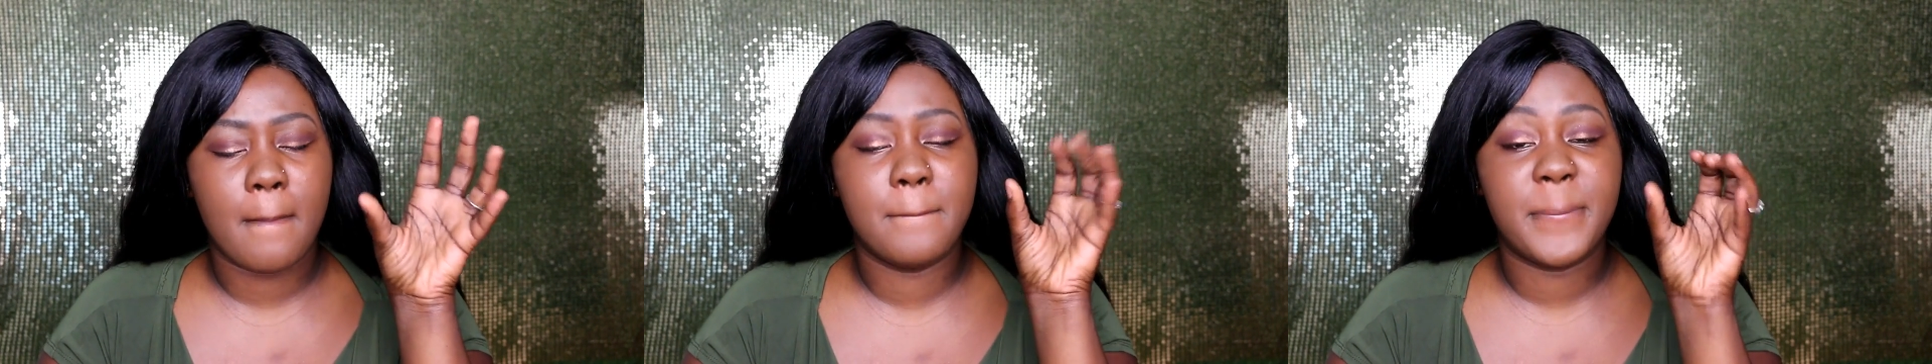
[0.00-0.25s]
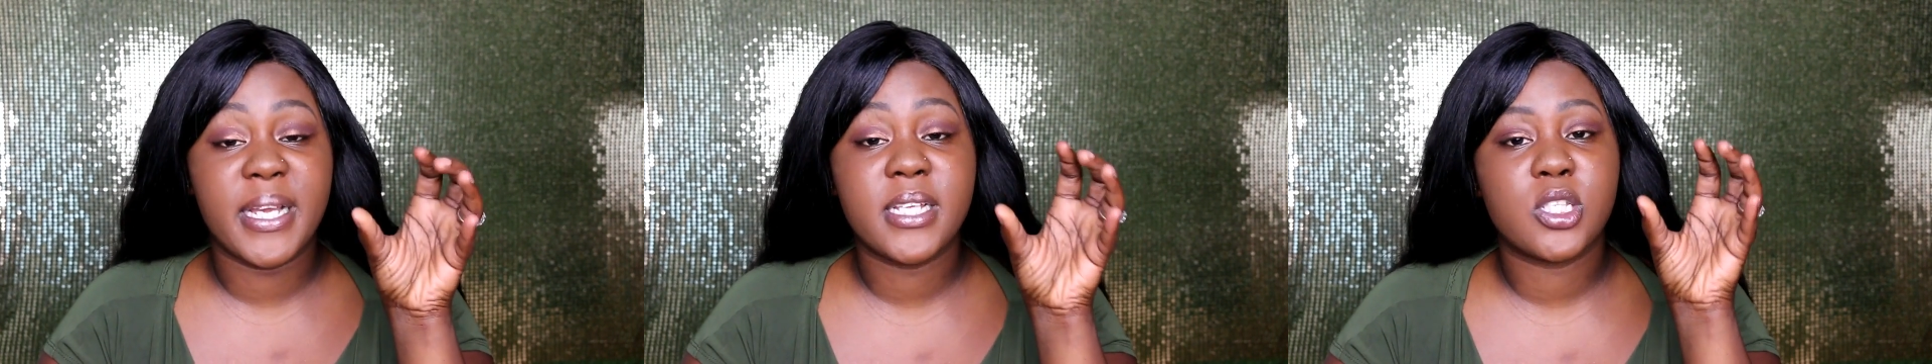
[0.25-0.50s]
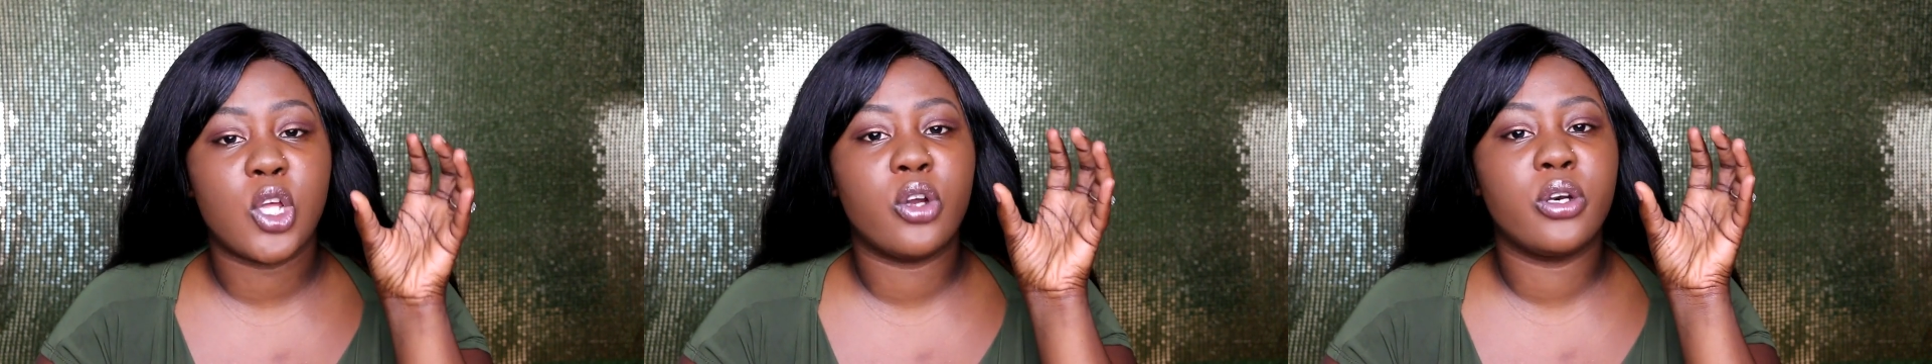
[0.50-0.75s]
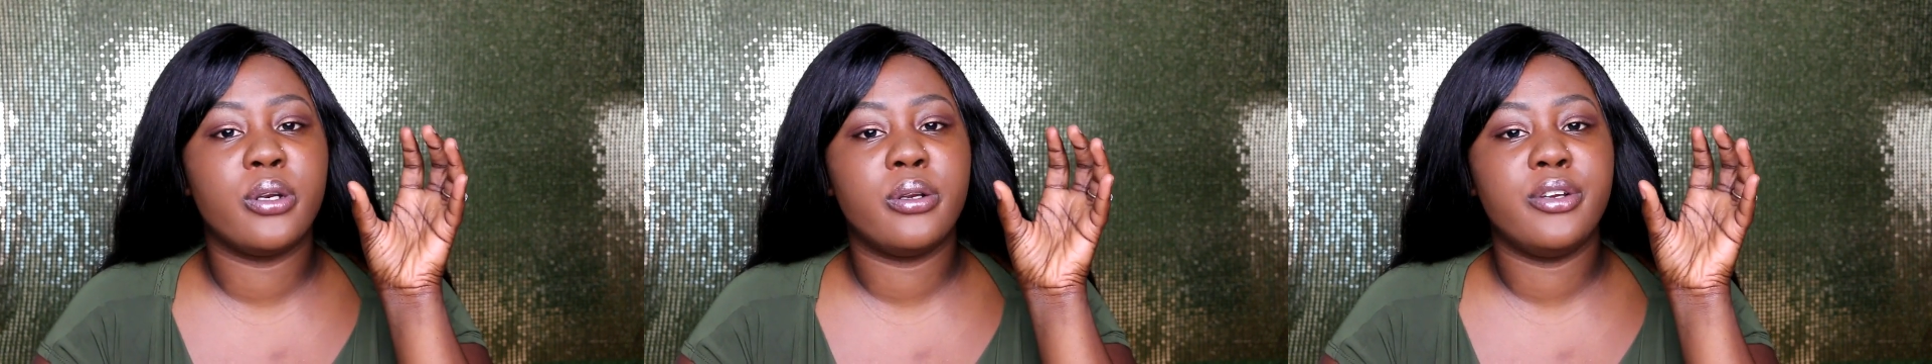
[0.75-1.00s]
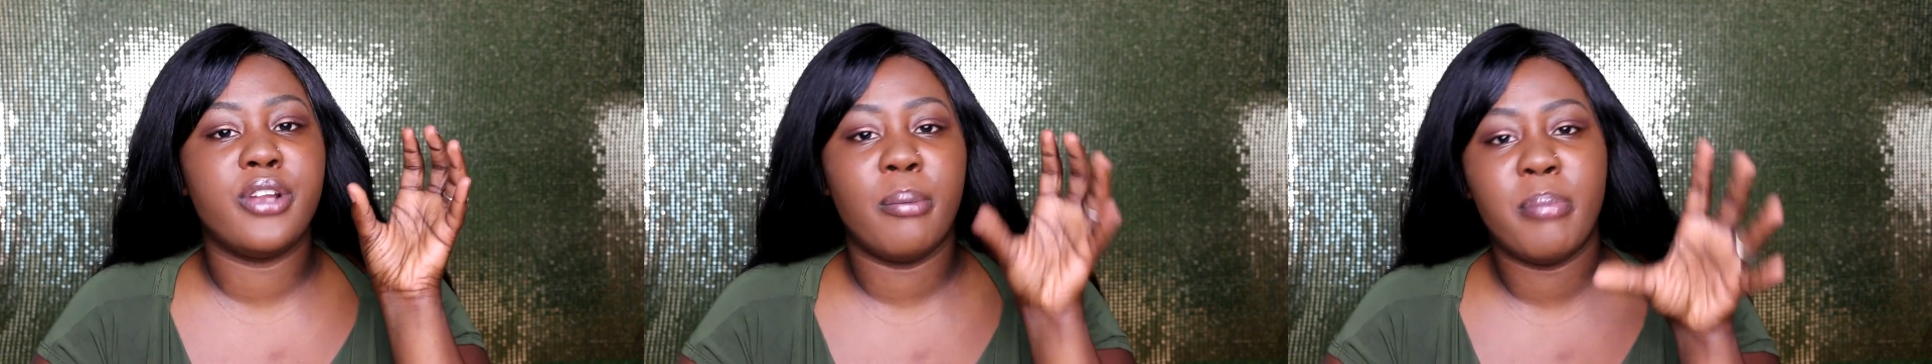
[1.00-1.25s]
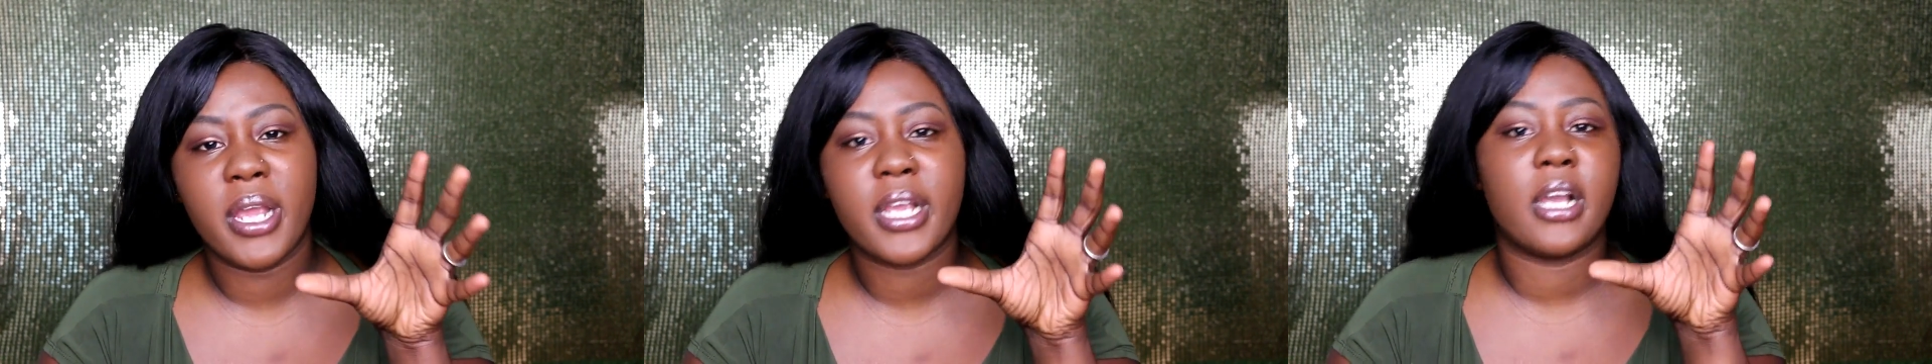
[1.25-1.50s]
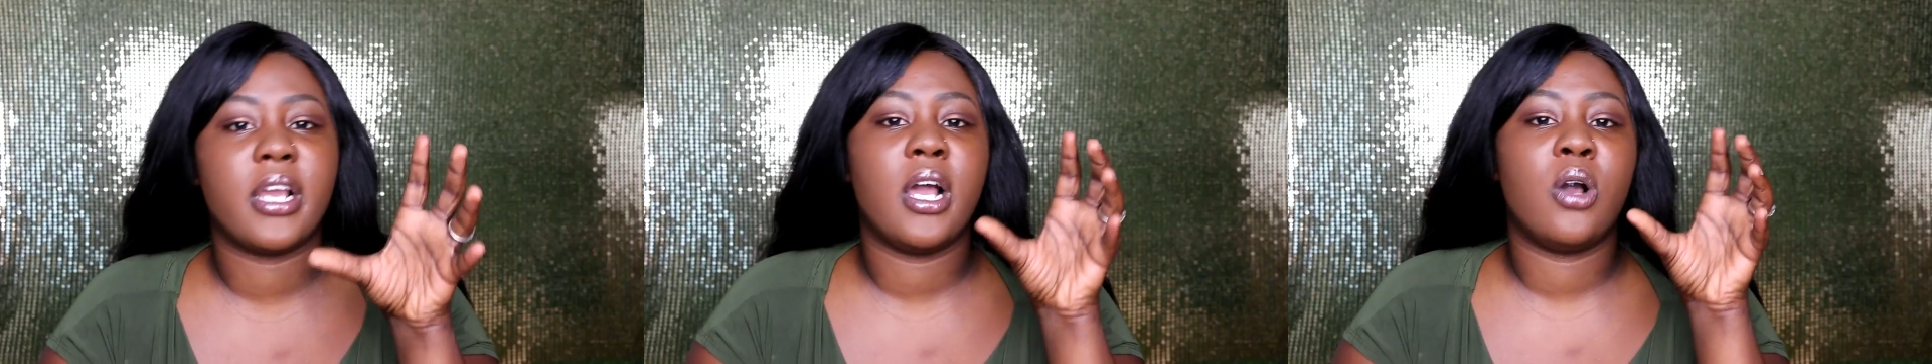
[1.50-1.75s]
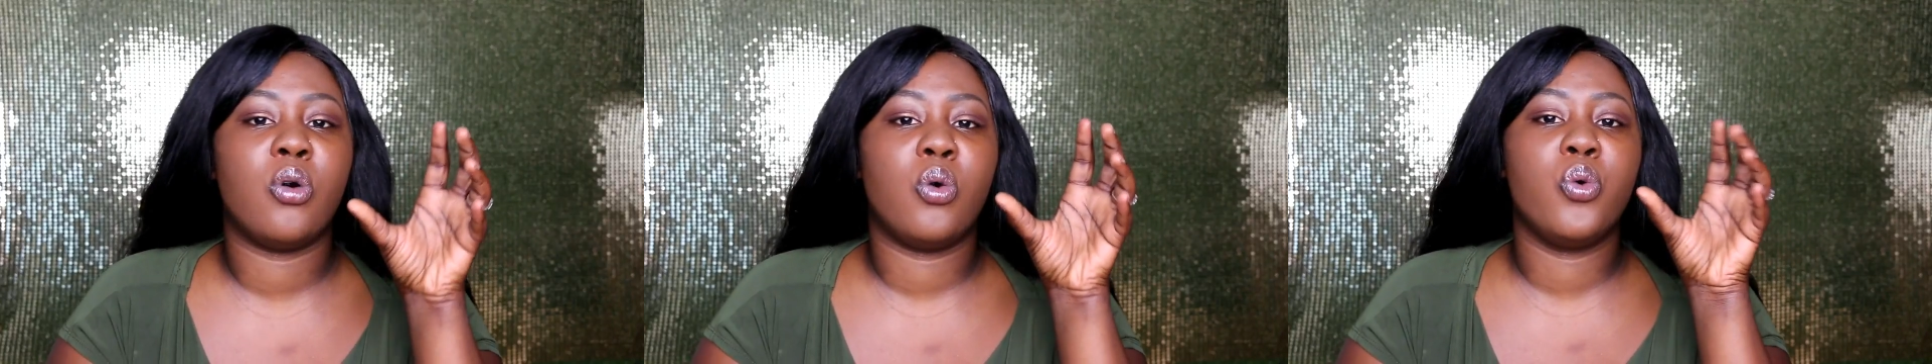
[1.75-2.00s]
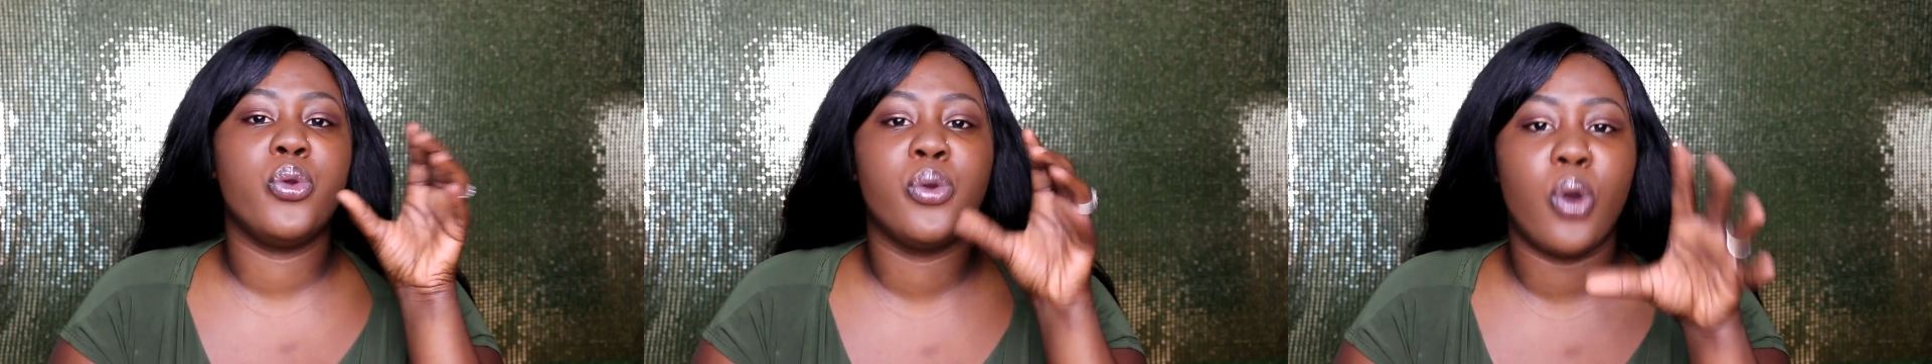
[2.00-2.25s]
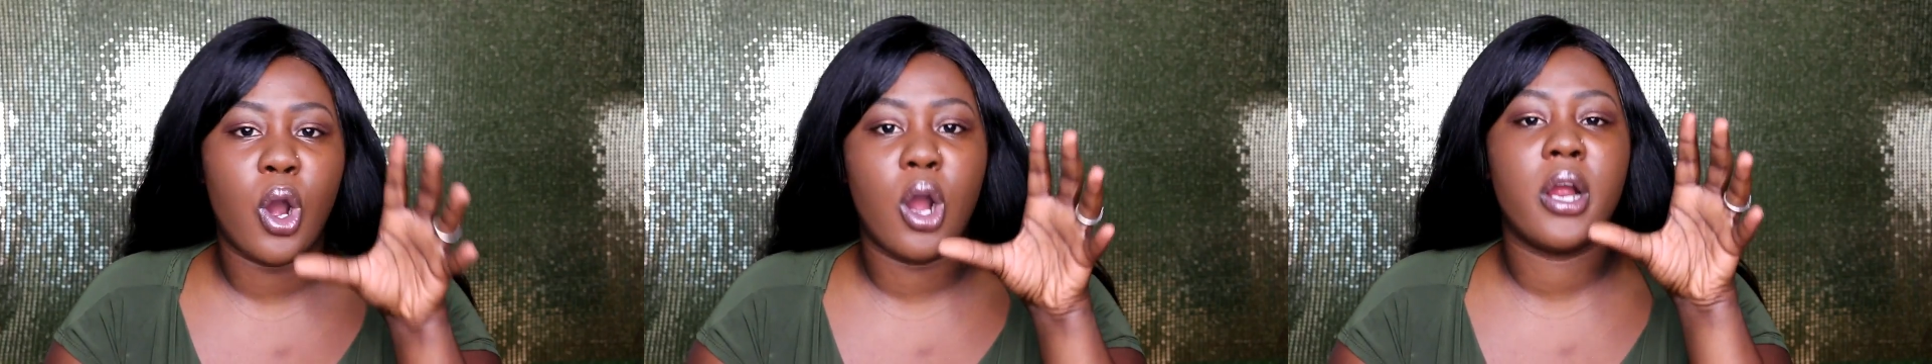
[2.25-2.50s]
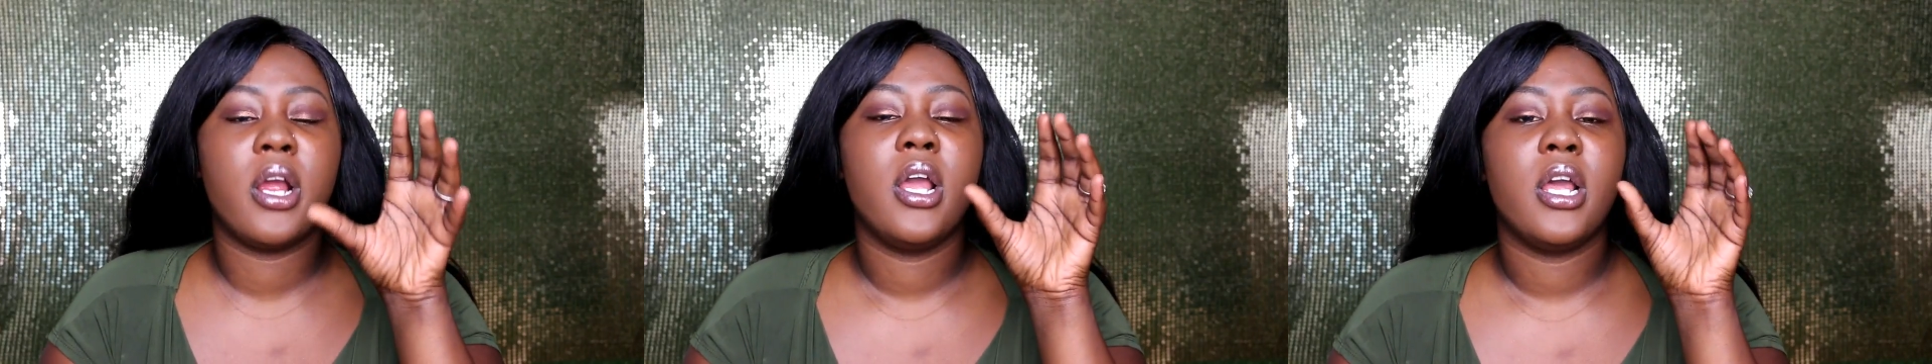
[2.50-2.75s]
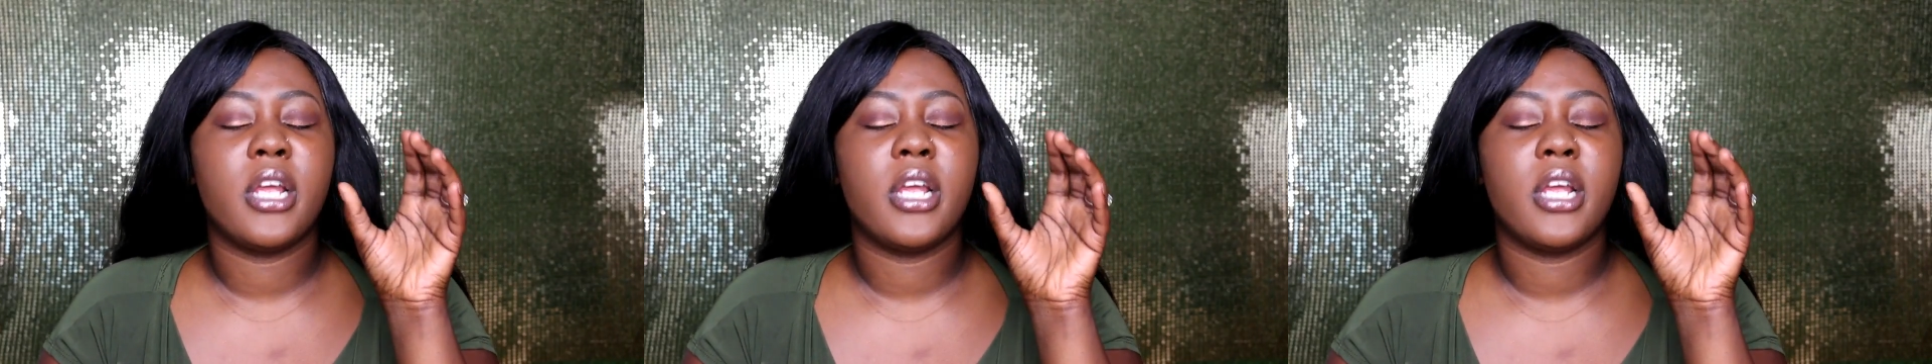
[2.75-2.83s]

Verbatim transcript: based on your bank account, who you are?